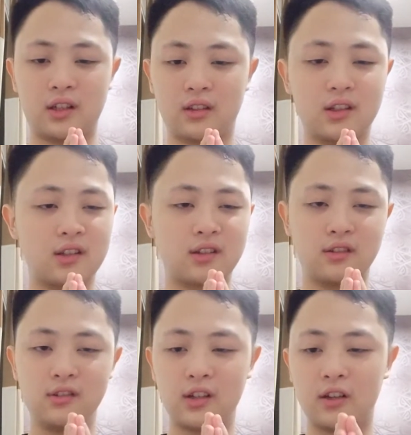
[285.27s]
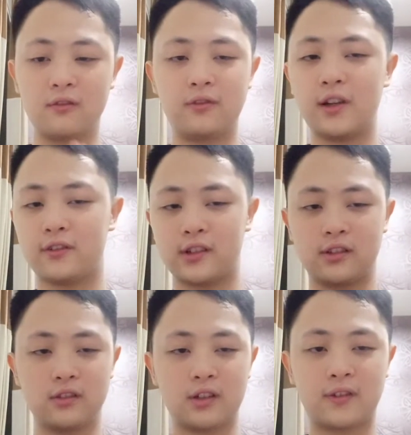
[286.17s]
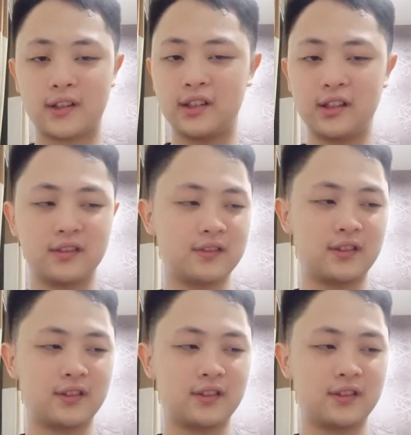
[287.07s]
just N5, and finding